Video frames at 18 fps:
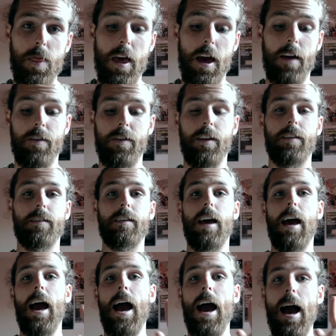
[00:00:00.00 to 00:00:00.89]
And this
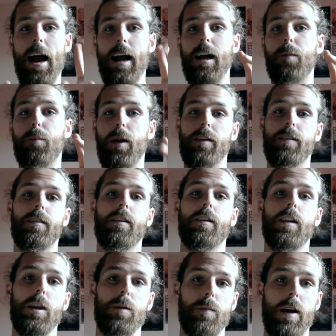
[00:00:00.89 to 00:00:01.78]
hack
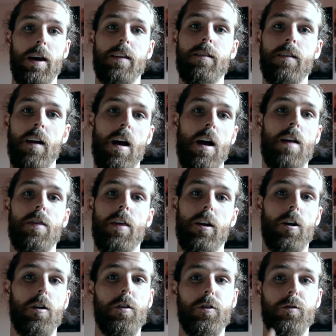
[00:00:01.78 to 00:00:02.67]
basically meant
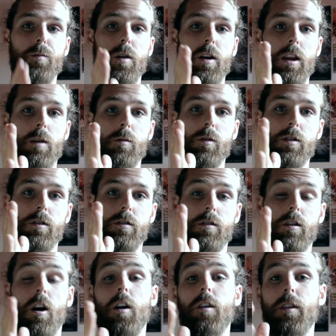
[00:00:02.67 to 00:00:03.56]
that all this money
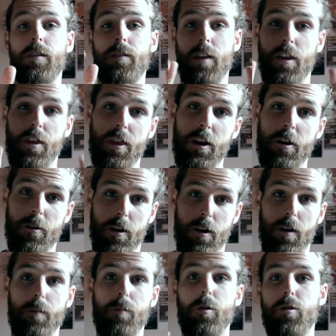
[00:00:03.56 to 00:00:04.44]
with all this
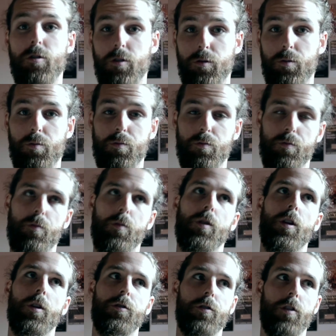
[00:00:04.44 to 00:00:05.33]
Ethereum, which is,
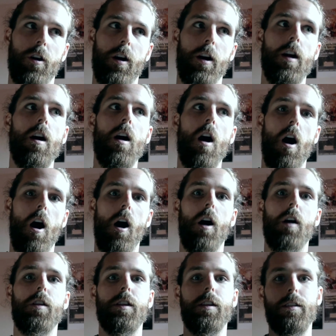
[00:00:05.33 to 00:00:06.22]
oh no, sorry,
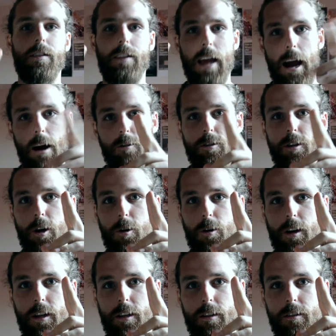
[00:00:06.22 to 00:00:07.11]
all these DAO
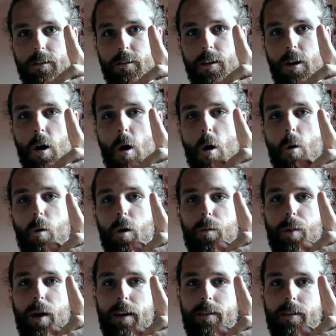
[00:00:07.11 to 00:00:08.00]
tokens
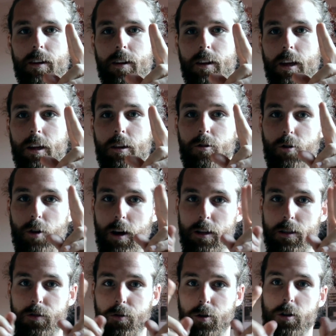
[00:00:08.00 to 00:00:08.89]
would basically
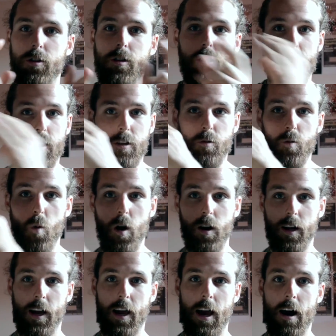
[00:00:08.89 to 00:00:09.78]
transfer to this
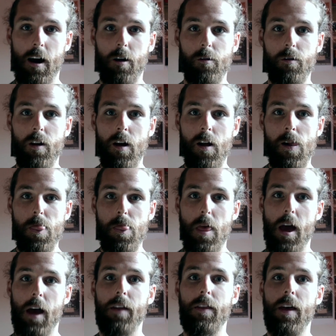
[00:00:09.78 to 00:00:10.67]
one account.
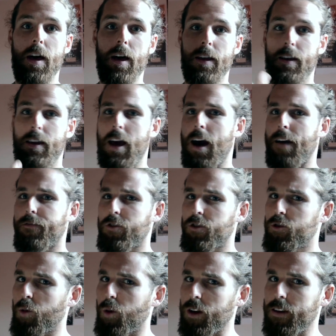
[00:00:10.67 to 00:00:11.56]
And then
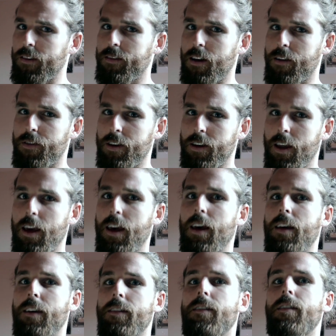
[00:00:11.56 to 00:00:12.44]
after 27
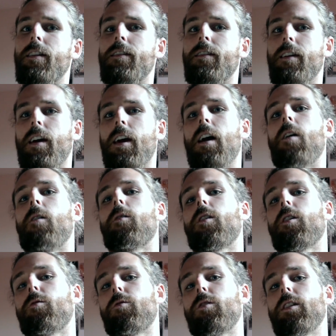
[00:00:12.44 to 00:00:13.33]
days, this account
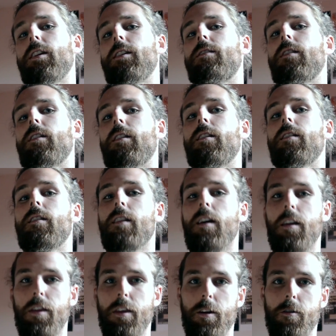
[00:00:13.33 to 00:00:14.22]
could release it into
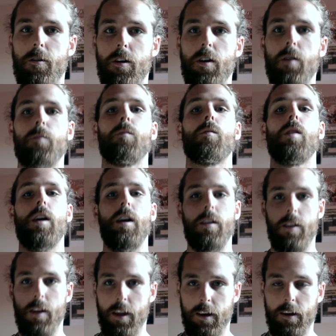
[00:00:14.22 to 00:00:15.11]
Ethereum
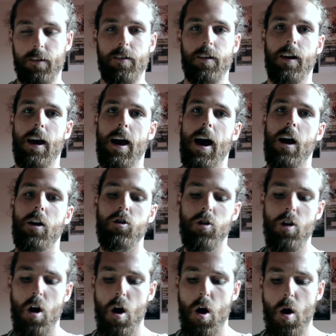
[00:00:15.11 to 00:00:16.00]
and then into
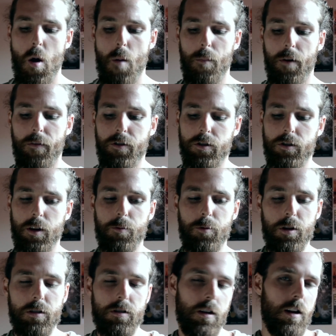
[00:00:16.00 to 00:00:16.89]
cash. But for
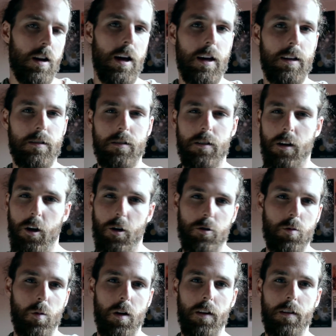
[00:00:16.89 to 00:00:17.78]
some reason it has to go
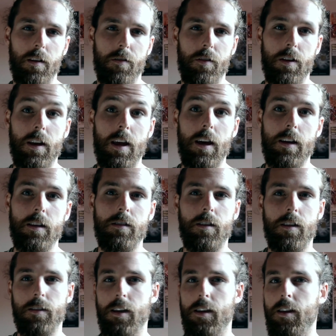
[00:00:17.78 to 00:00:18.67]
27 days
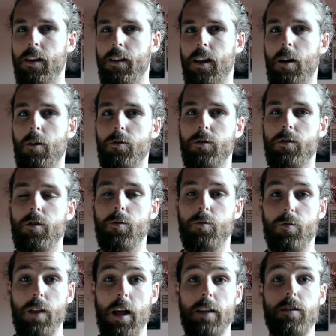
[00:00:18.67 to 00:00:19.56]
because I think
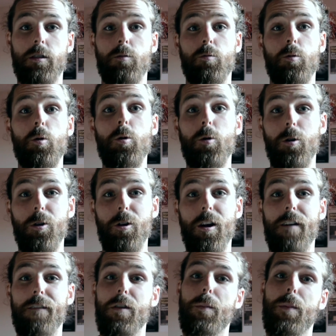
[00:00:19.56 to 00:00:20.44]
that's the
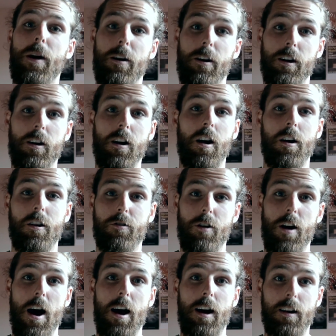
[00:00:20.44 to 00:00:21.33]
rule of the parent
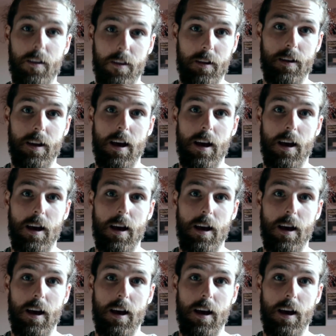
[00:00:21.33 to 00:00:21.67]
contract, the